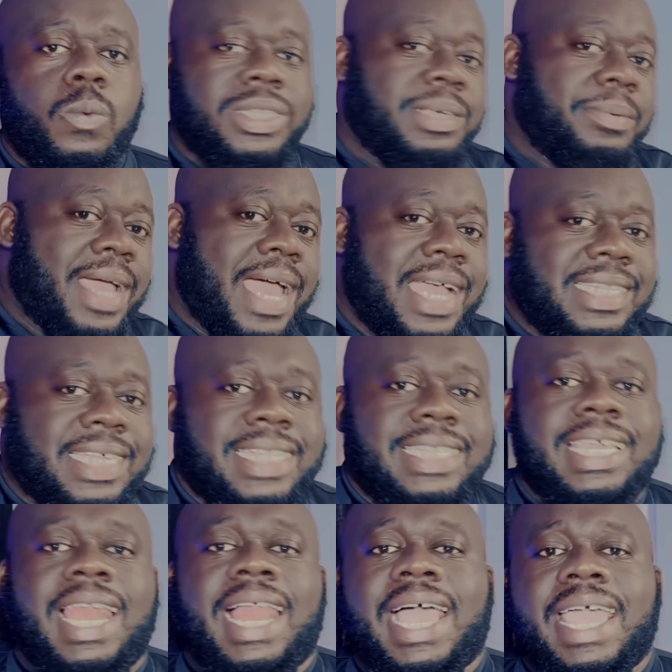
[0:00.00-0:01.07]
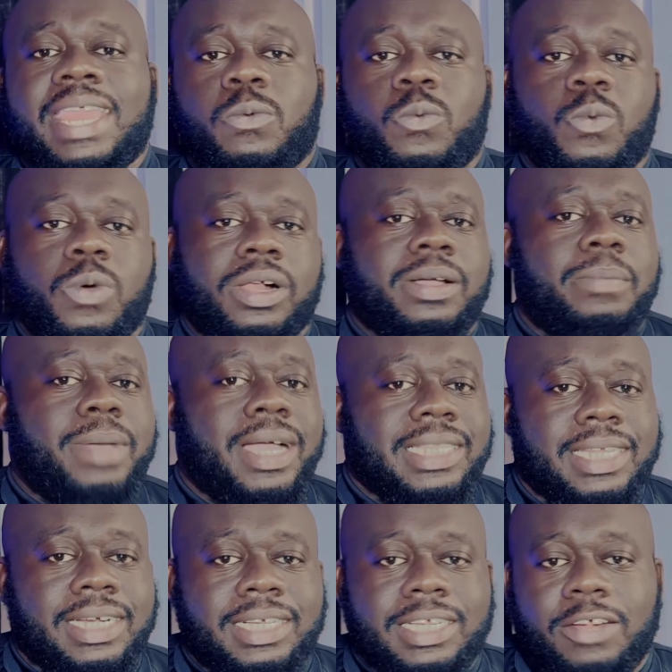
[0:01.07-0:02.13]
What's up guys, it's Eli and welcome back
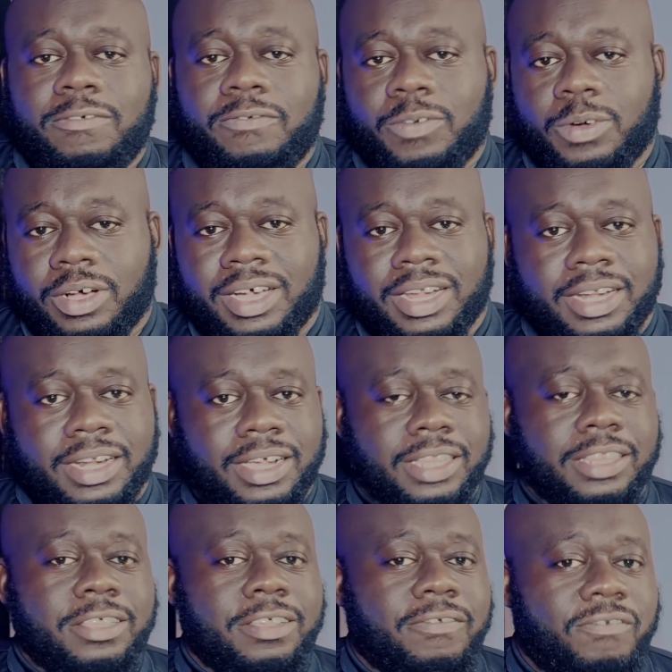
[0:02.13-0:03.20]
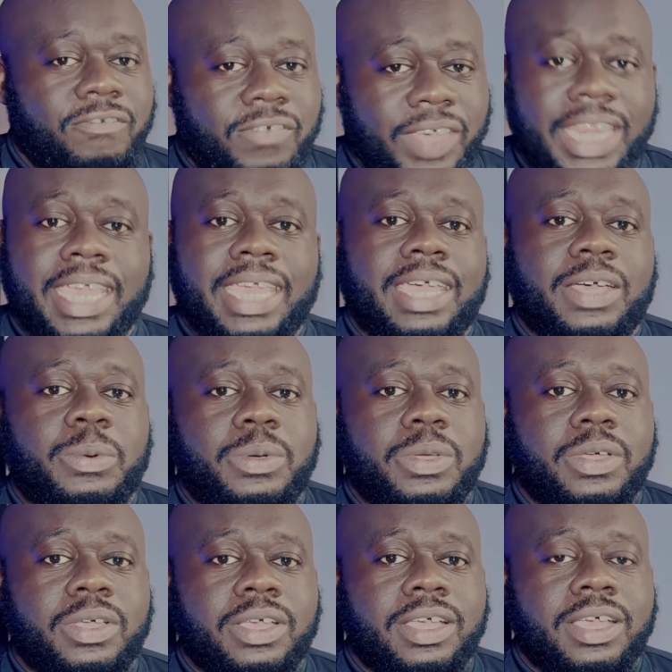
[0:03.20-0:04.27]
to the channel for another video.
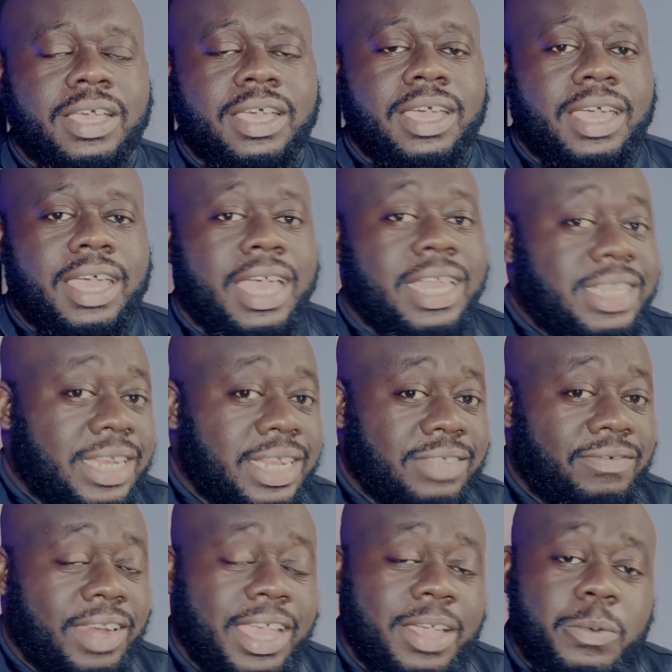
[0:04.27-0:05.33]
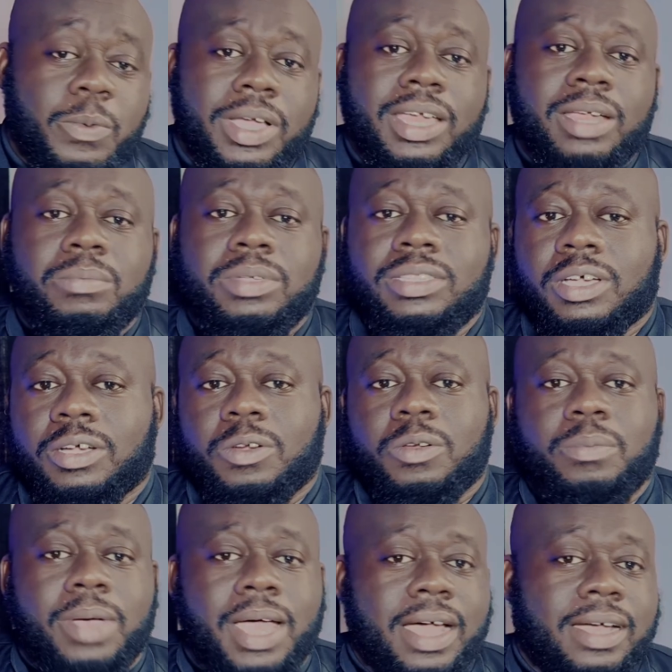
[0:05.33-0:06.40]
In today's video, we're going to be talking
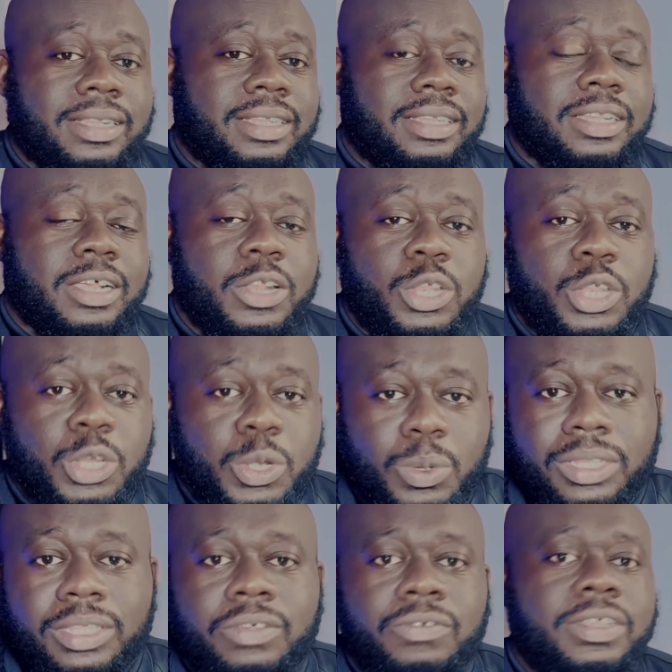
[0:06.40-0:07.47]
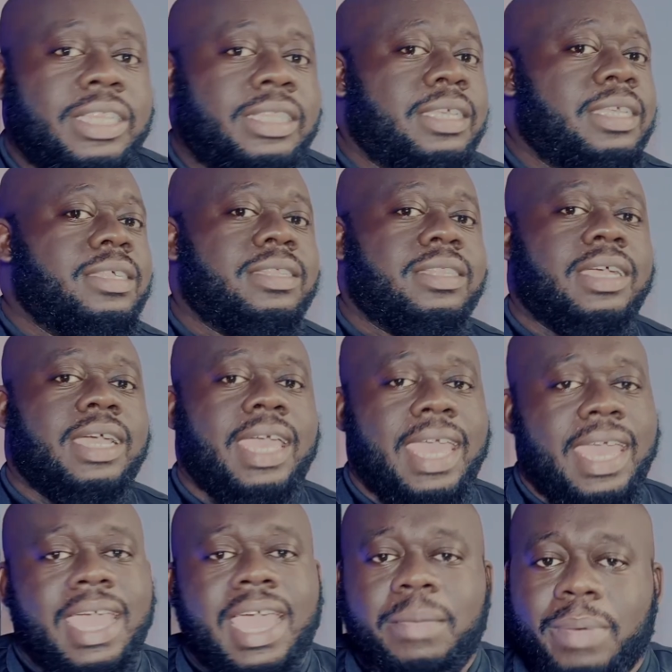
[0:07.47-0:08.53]
about the newly released
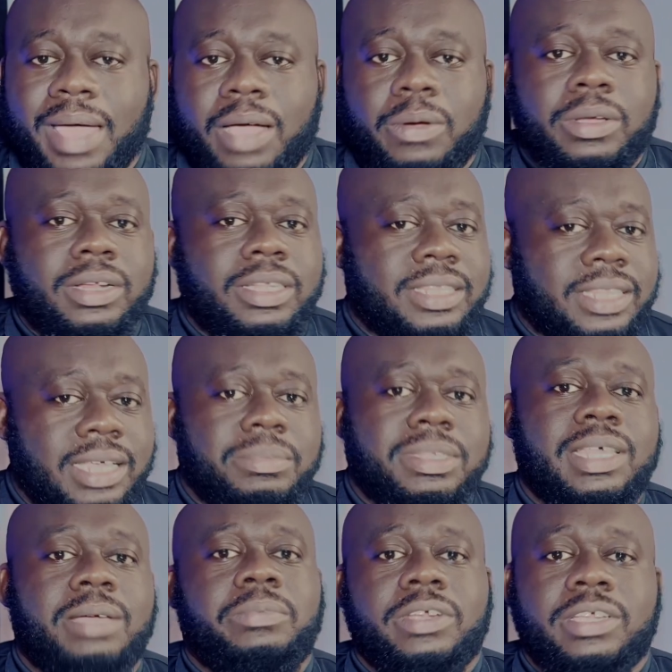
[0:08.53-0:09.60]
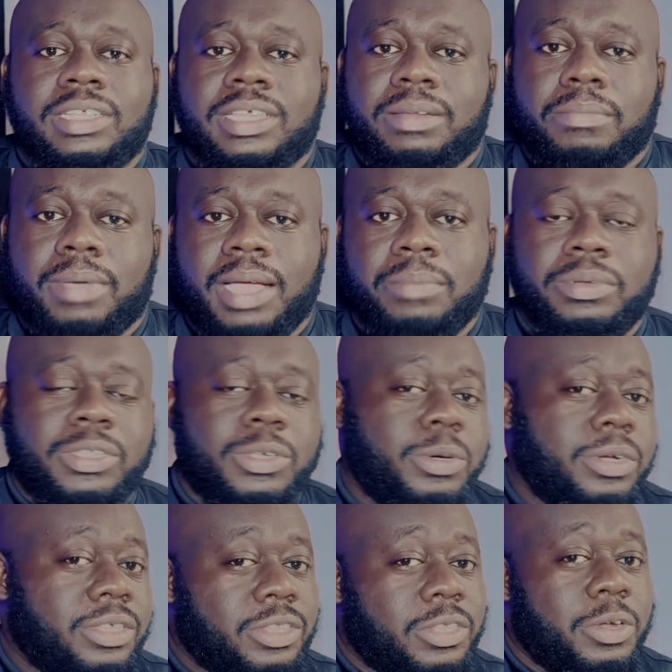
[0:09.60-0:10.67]
AI-powered stem separation by
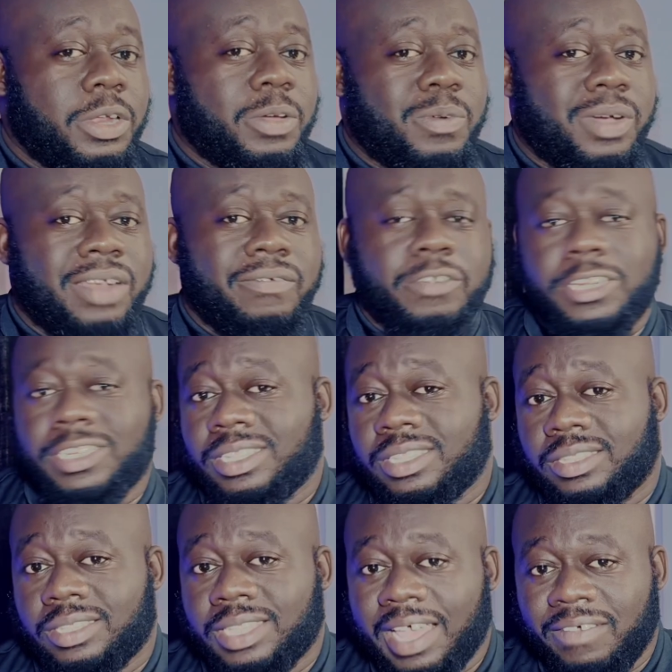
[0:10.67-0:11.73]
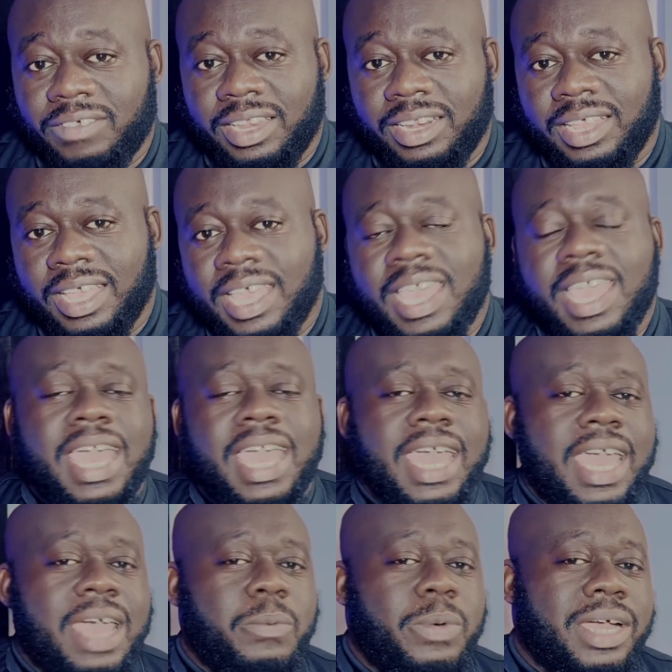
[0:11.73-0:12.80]
PreSonus Studio 1 version 7,
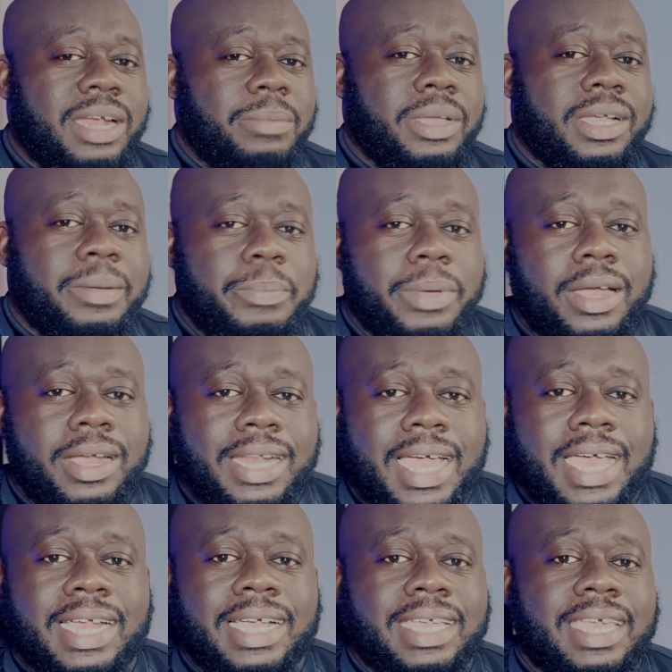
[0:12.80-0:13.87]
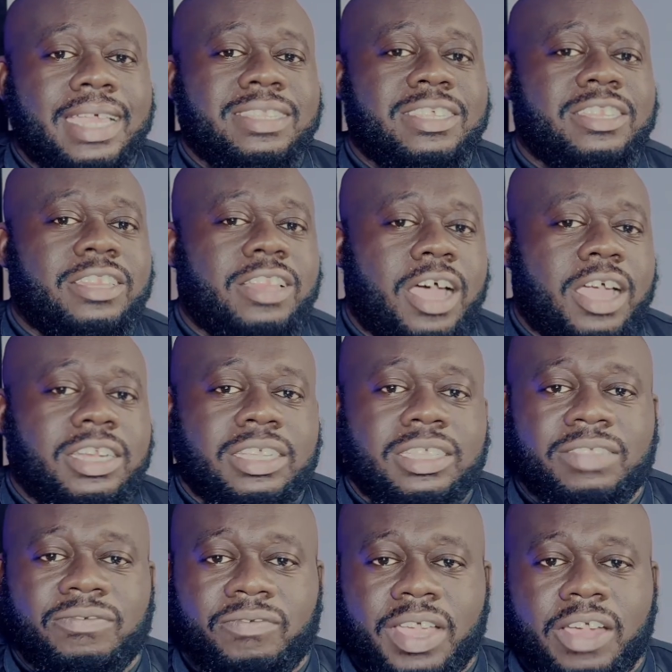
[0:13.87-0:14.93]
and we're going to be comparing that against
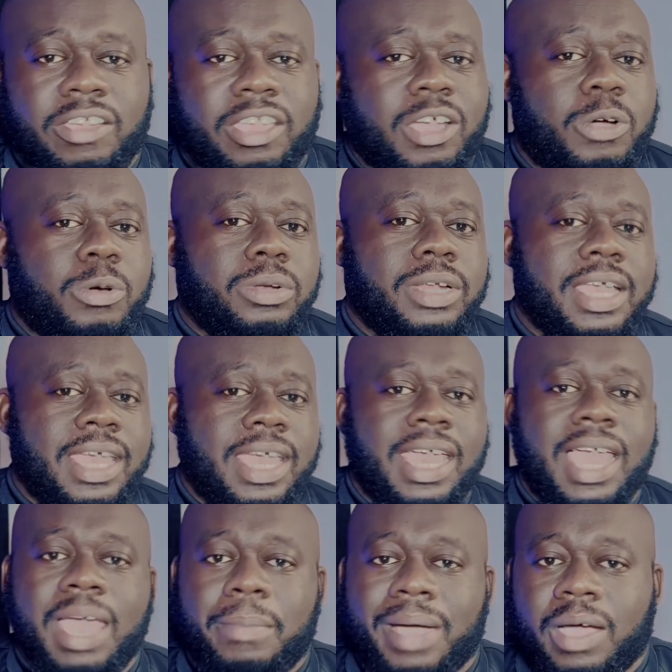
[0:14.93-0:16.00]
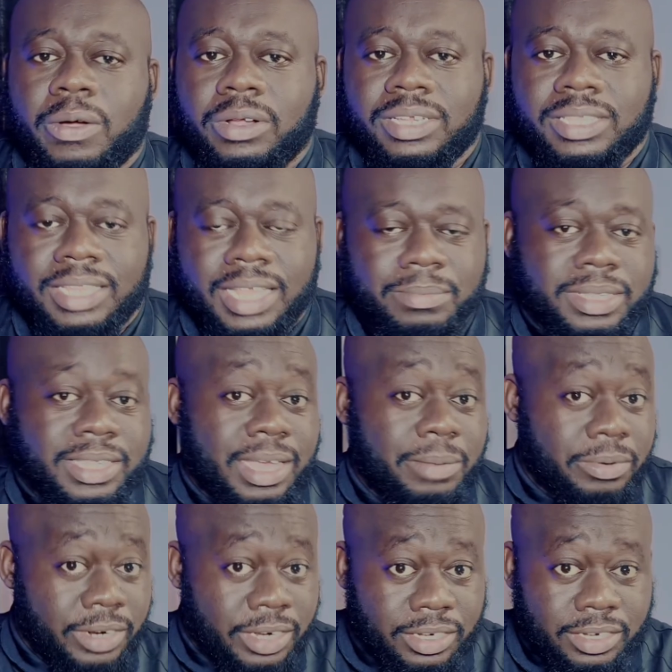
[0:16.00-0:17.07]
Logic's very own AI-powered stem
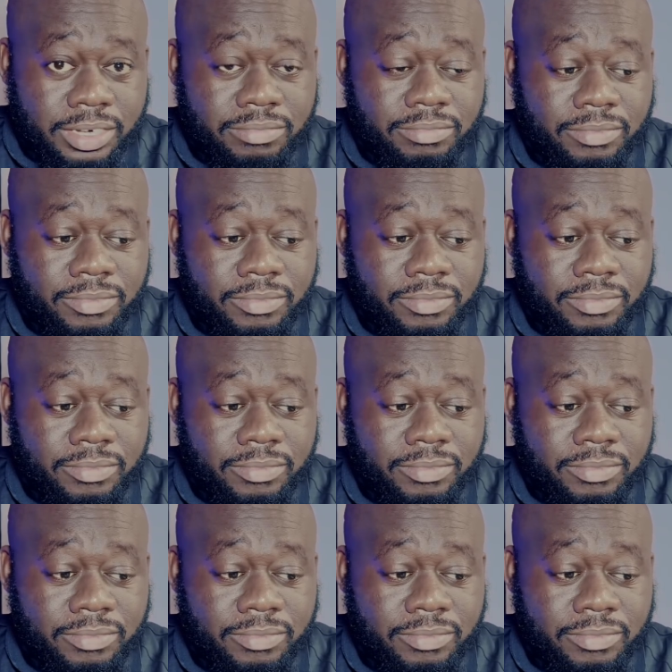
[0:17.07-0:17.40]
separation.